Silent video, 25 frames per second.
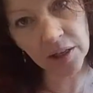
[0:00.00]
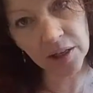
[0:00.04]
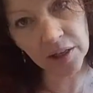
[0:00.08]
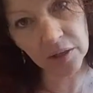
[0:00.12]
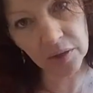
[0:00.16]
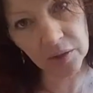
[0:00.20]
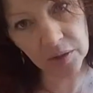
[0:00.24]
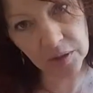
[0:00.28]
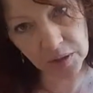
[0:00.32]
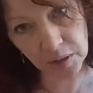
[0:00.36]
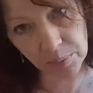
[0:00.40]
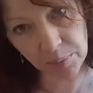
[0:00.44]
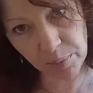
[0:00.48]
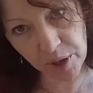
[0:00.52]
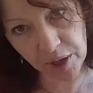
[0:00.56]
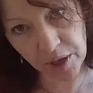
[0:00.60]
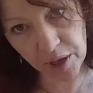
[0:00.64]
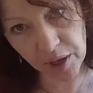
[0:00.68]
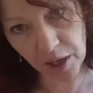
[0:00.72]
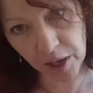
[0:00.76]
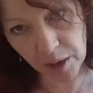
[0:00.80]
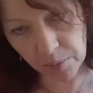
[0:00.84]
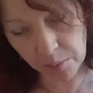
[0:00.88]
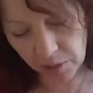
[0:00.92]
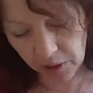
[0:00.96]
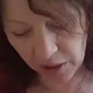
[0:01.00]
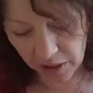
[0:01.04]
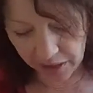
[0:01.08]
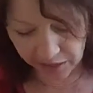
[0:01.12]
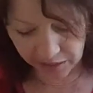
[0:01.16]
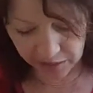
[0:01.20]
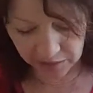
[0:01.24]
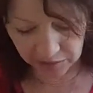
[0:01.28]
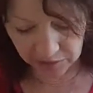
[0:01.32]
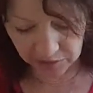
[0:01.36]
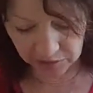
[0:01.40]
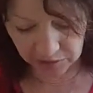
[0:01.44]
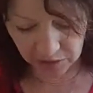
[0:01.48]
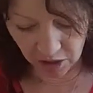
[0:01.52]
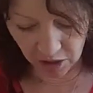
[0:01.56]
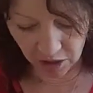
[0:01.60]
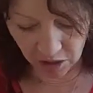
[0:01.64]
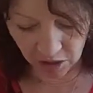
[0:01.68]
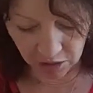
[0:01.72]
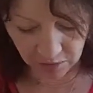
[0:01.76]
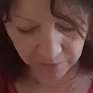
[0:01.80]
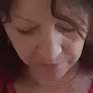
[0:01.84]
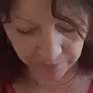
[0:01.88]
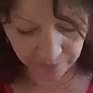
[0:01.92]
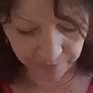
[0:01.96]
I use the pink Himalayan
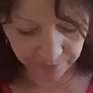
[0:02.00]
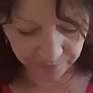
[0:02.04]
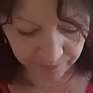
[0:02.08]
salt